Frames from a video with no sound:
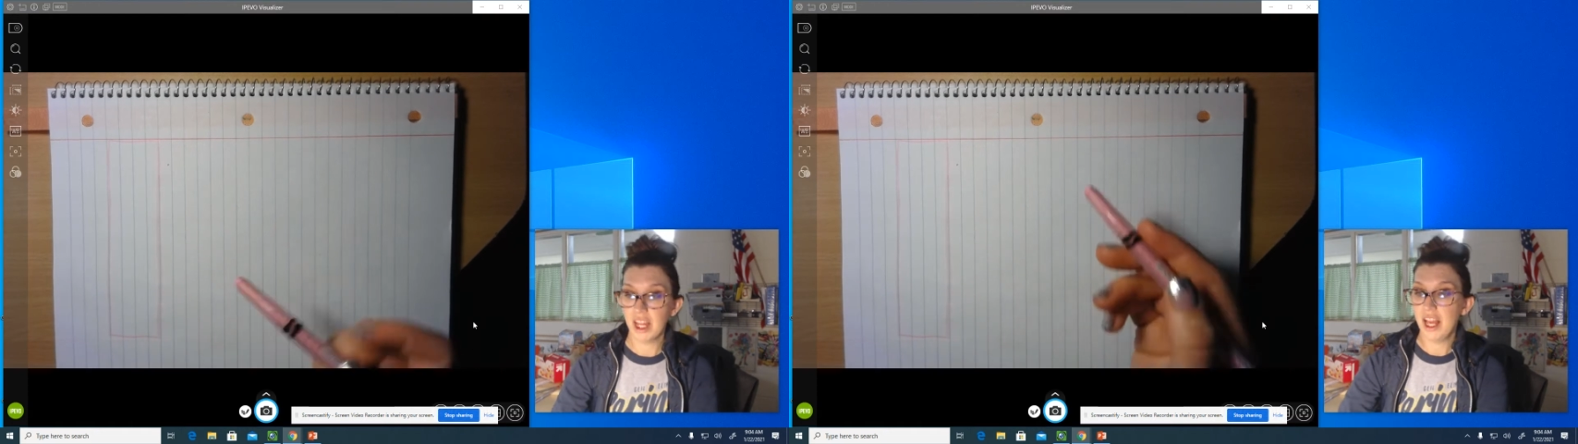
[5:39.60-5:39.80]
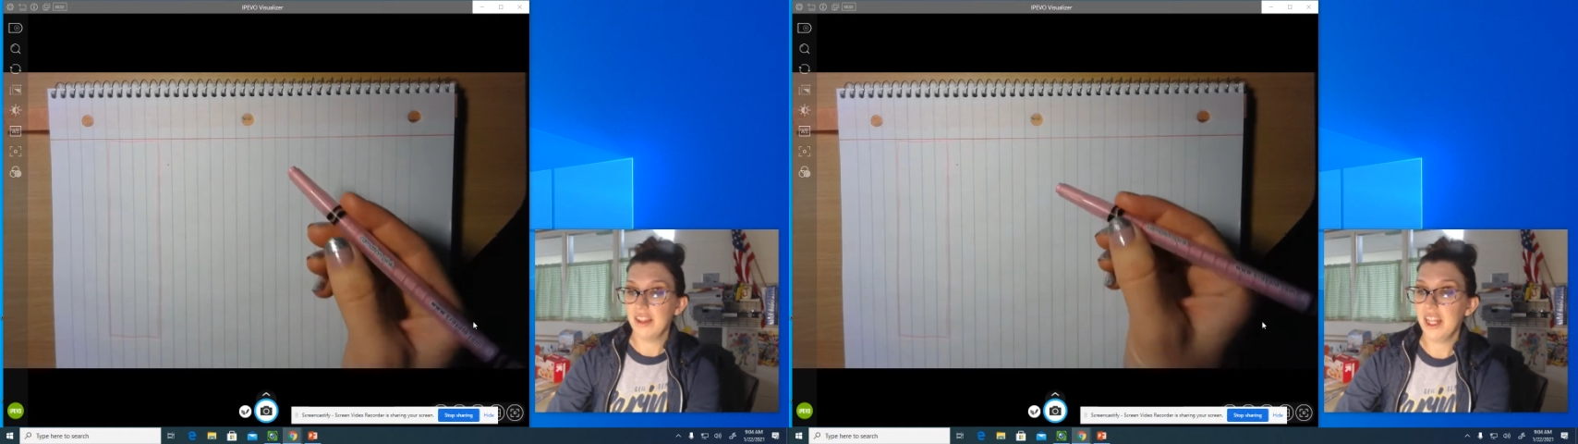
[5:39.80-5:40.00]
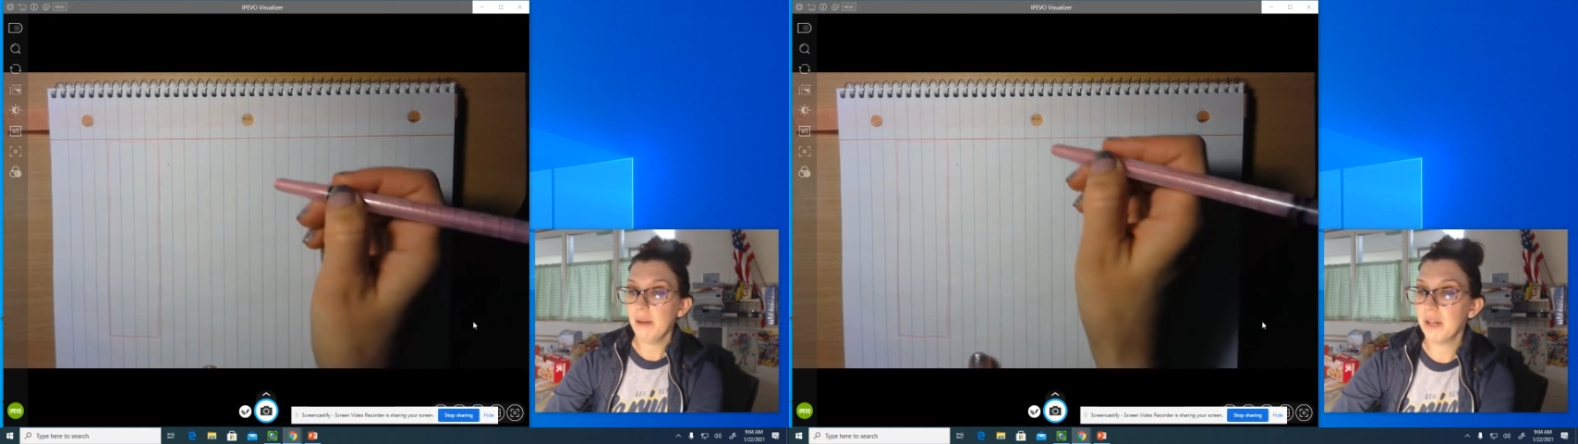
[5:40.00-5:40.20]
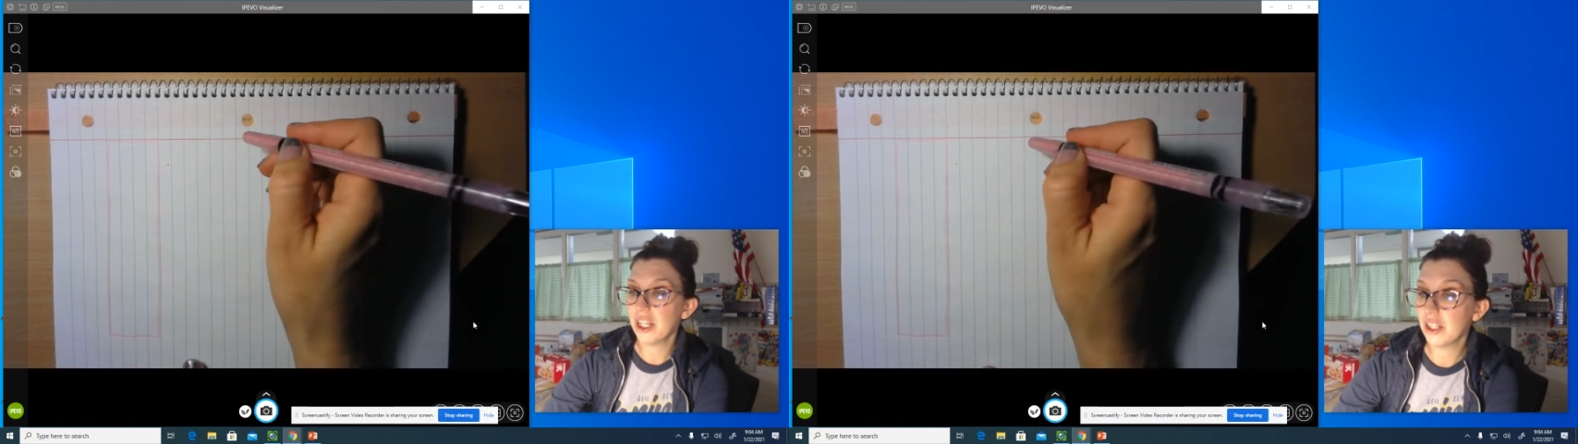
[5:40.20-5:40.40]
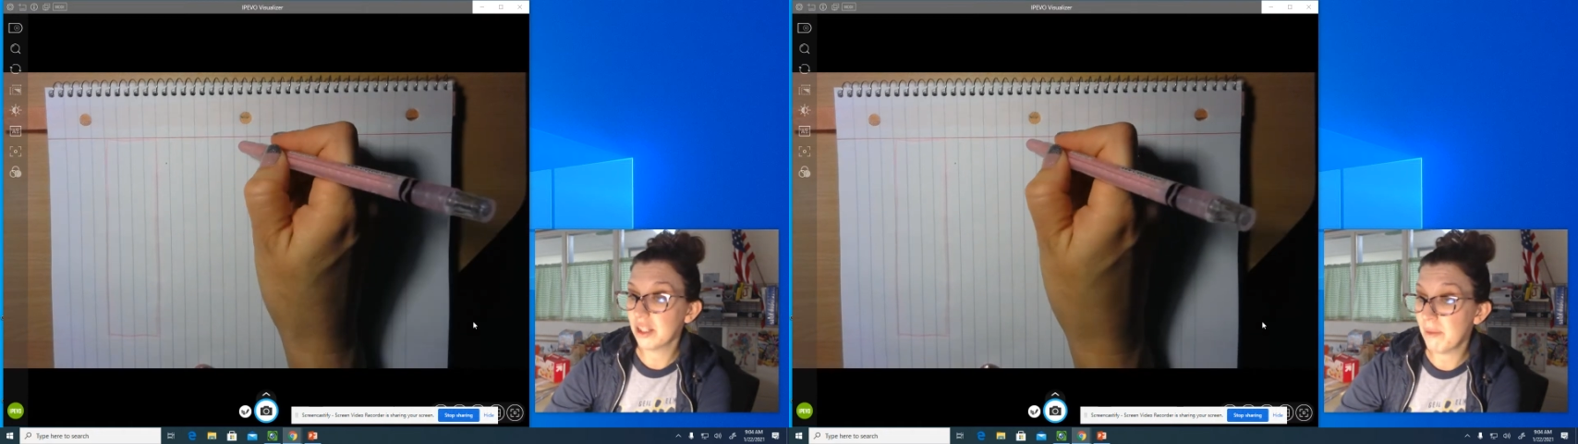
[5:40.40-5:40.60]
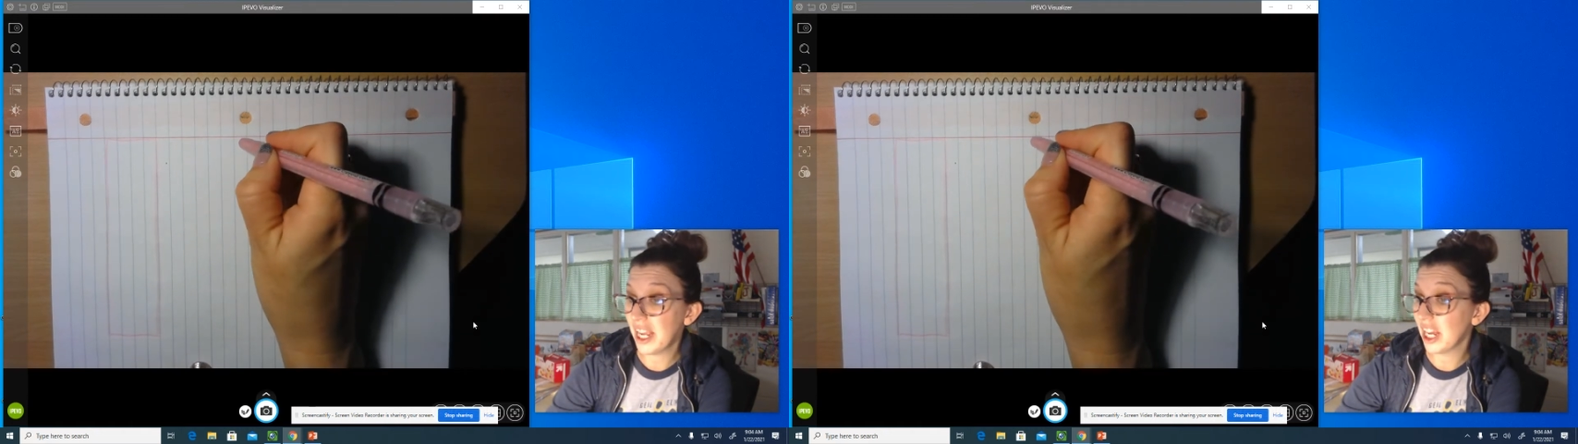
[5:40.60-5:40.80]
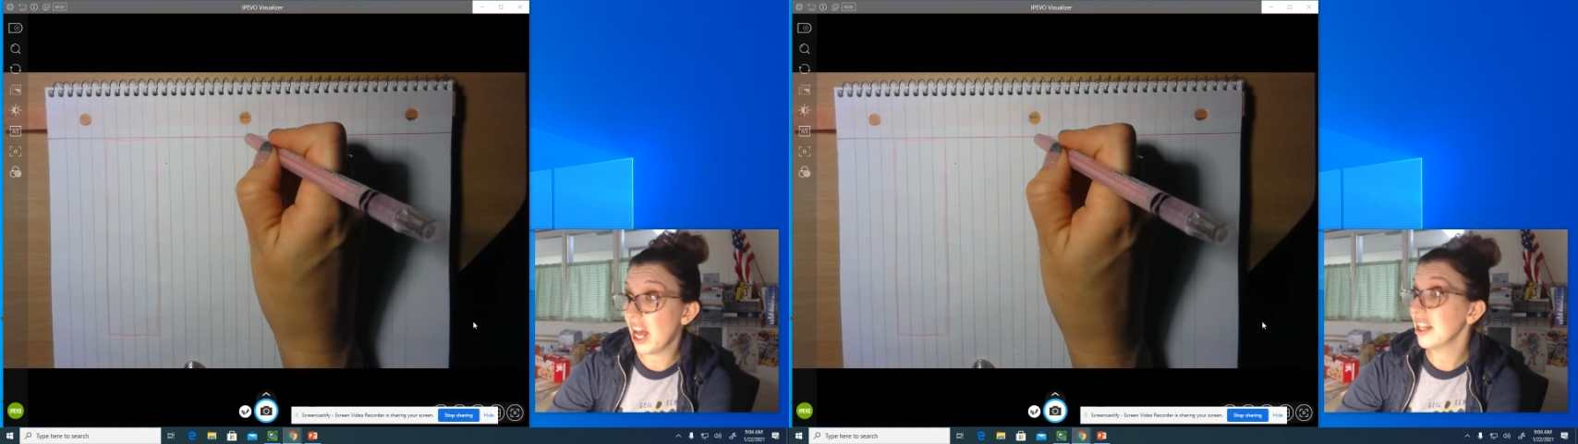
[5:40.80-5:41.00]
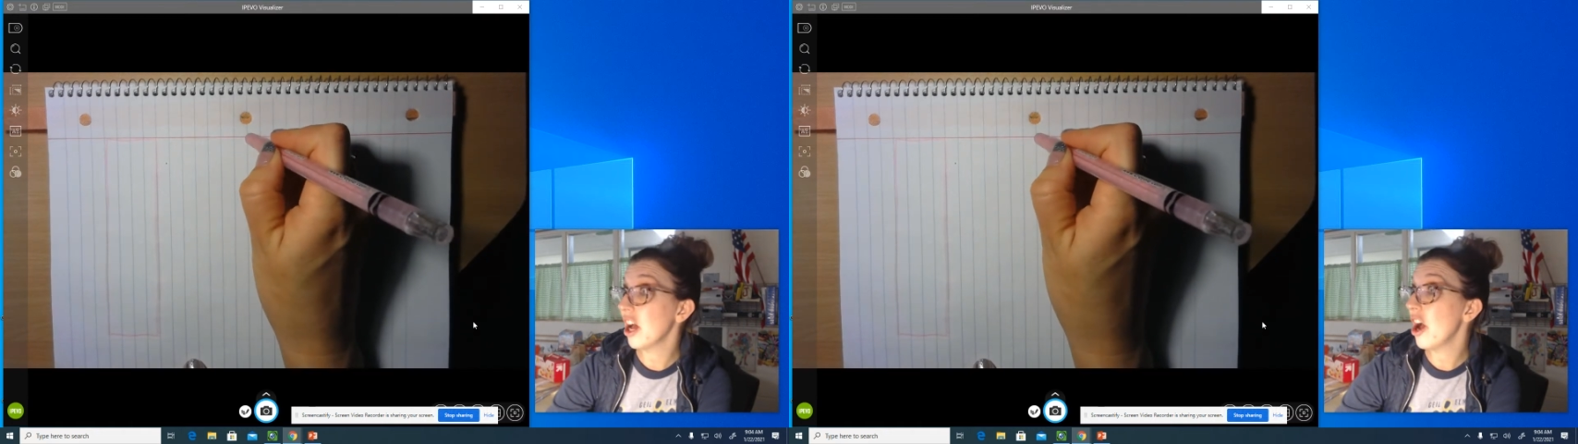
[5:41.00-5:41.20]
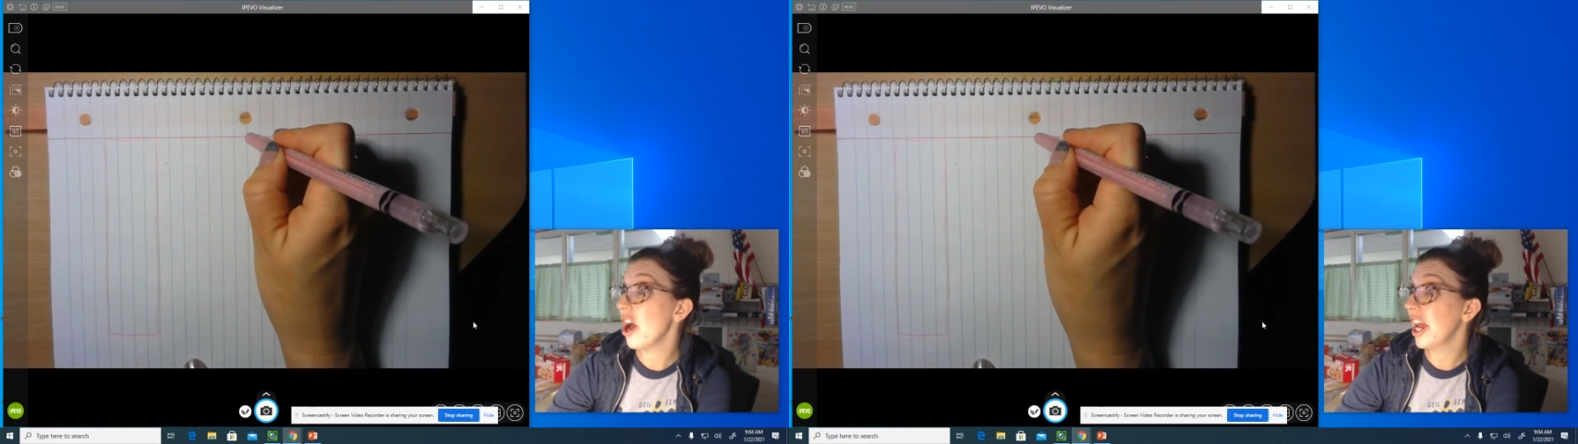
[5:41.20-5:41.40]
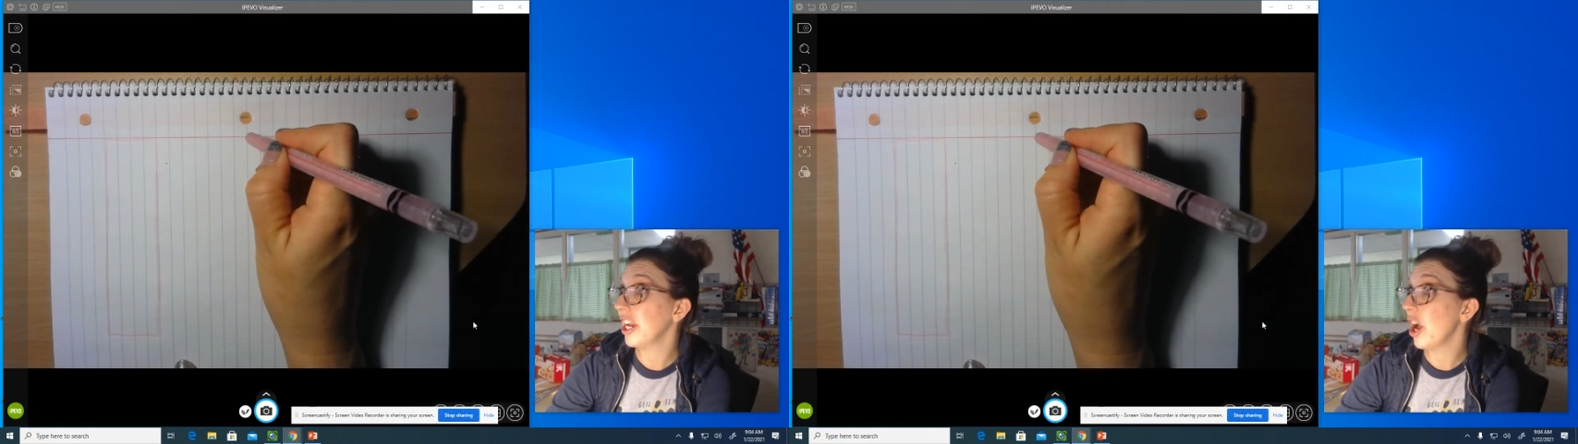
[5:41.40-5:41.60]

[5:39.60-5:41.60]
Then I'm going to make it an